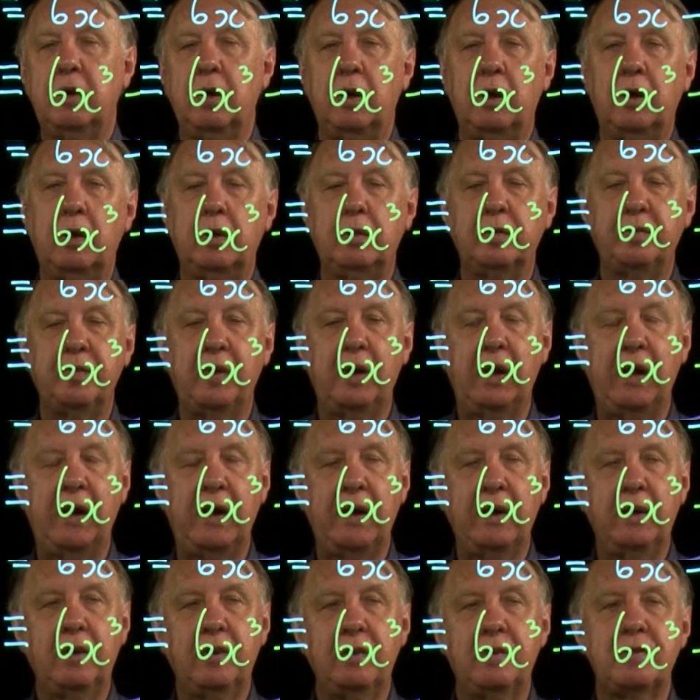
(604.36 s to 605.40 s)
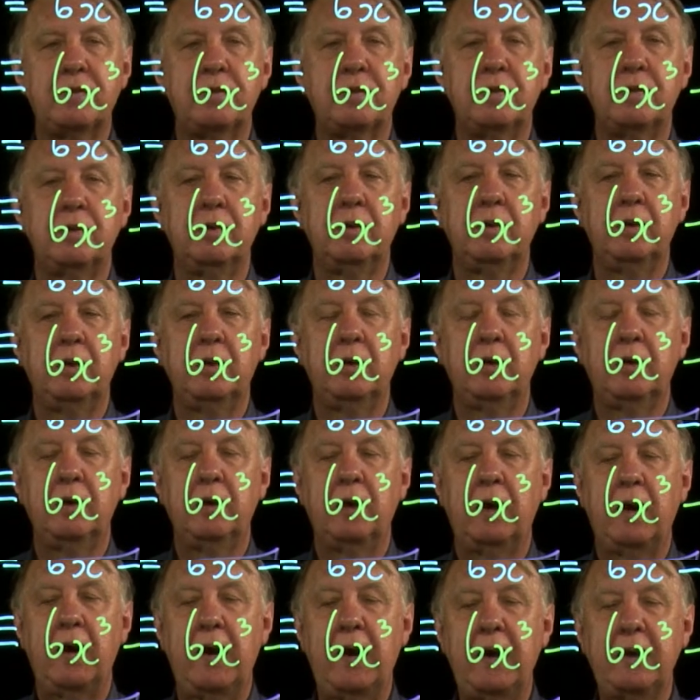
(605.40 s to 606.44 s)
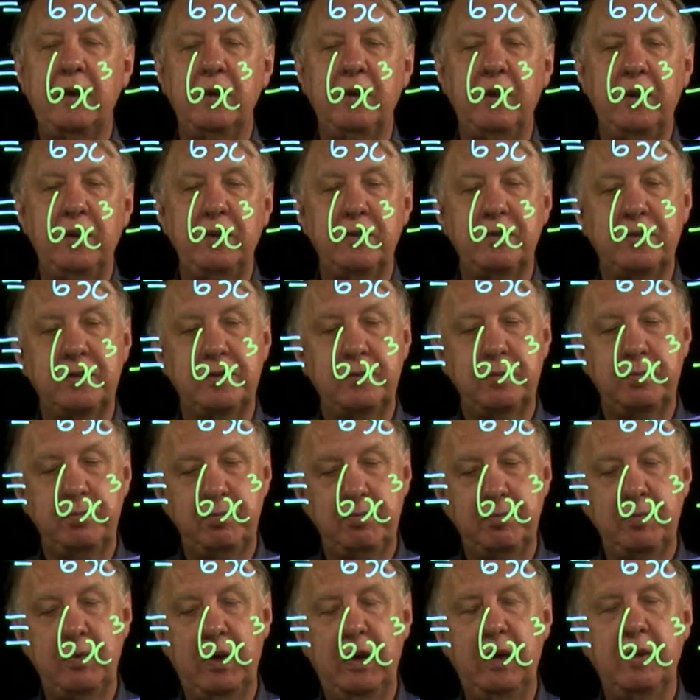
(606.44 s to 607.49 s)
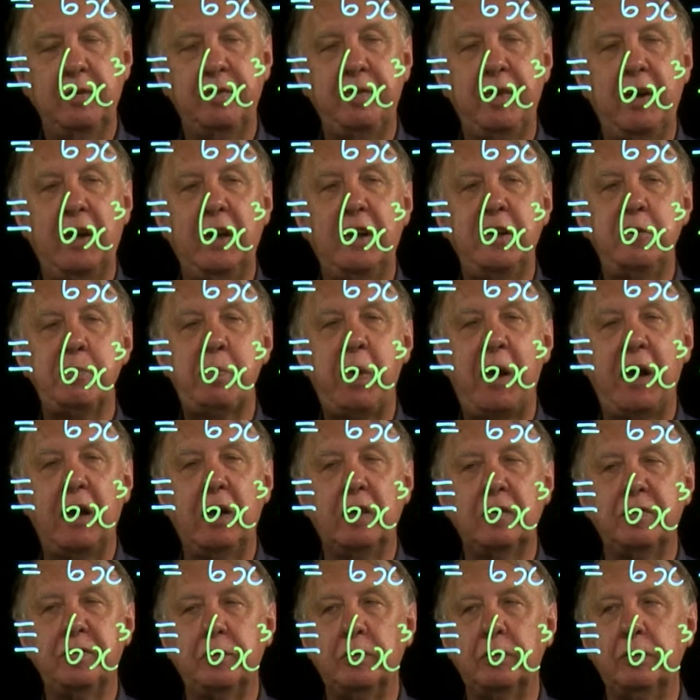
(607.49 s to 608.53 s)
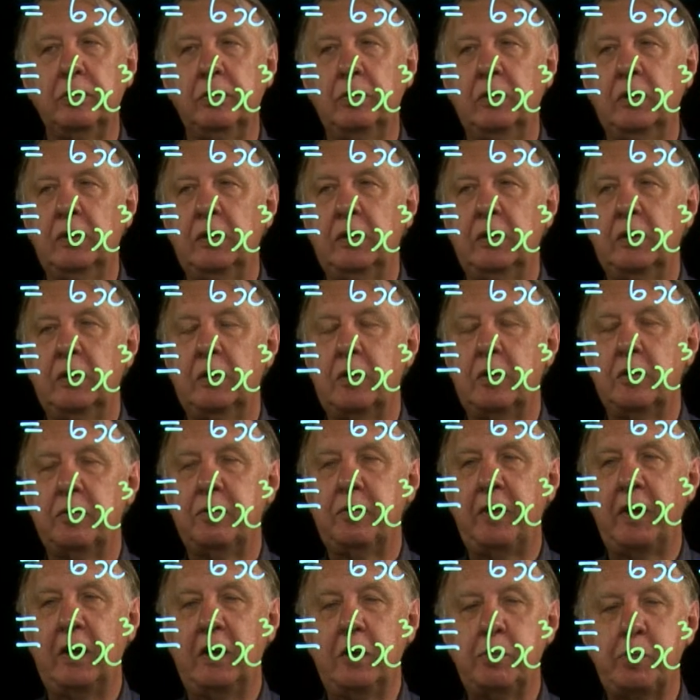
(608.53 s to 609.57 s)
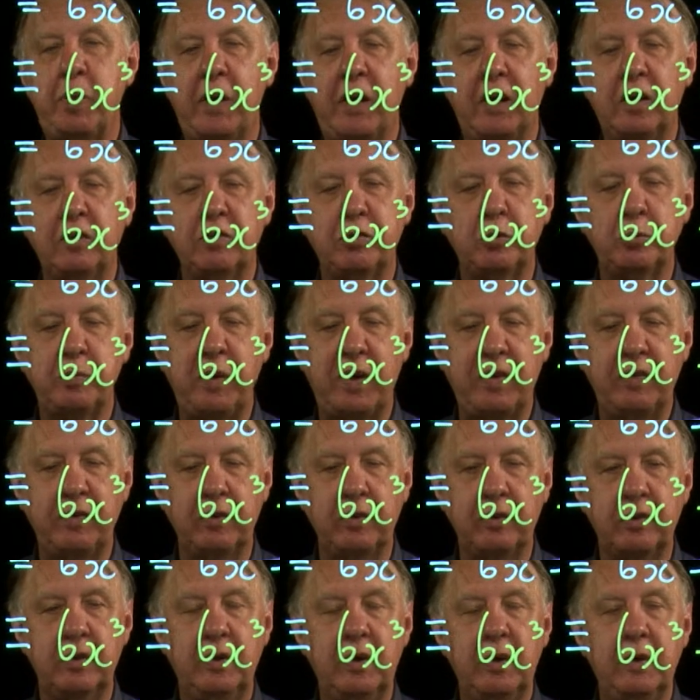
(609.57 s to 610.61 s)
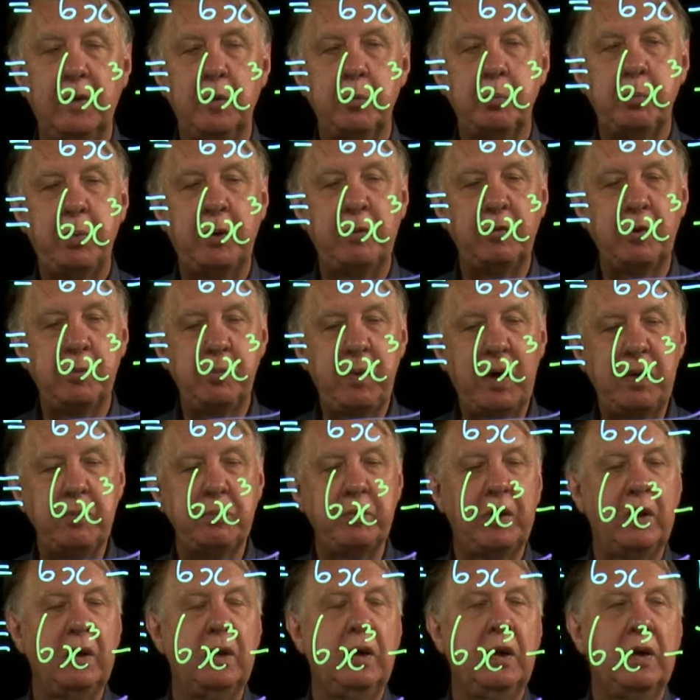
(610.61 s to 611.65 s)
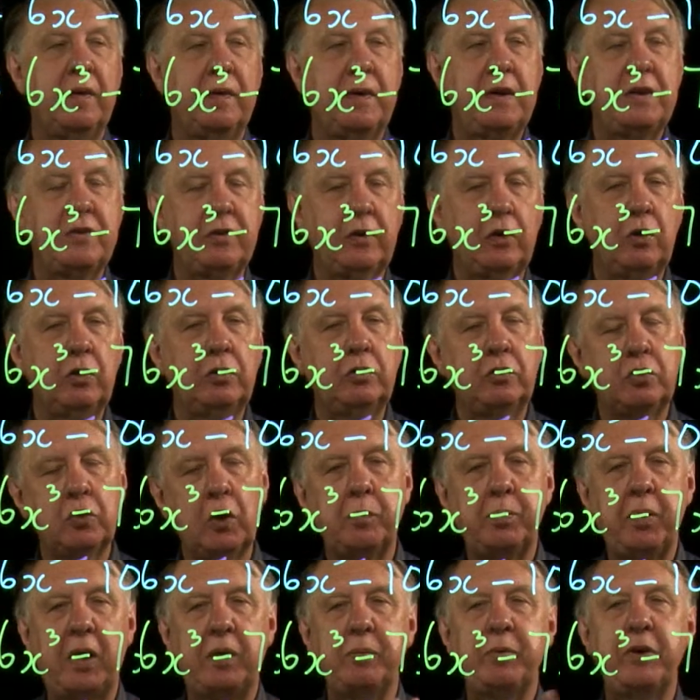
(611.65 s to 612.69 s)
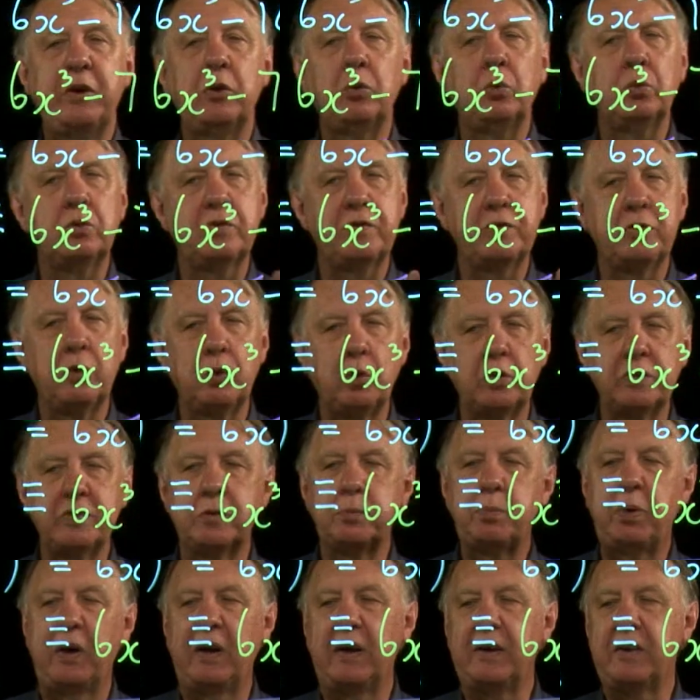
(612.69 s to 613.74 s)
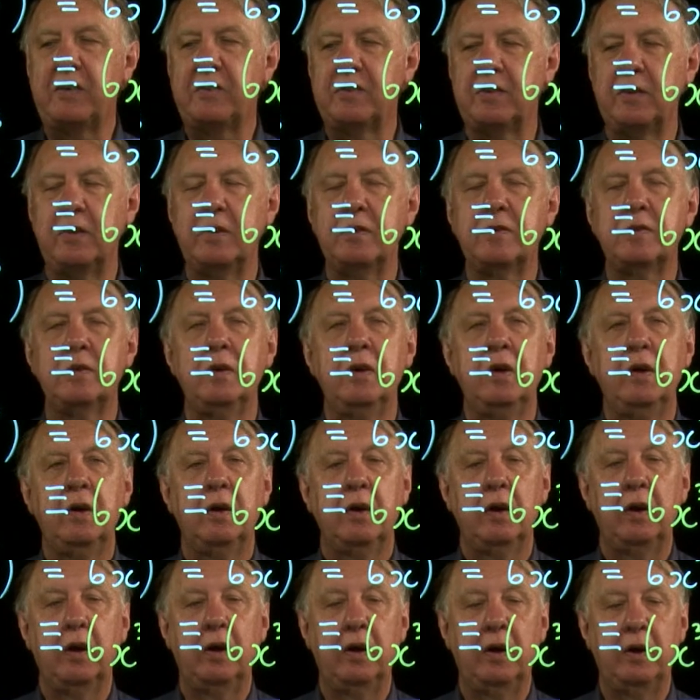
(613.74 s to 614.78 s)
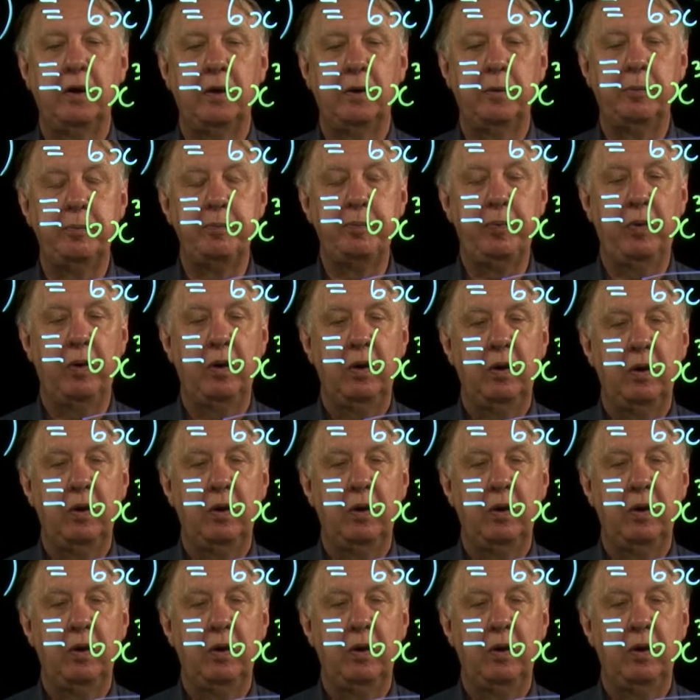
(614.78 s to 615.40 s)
of x. And it's a fairly powerful method. But remember, this could crop up in all sorts of places, and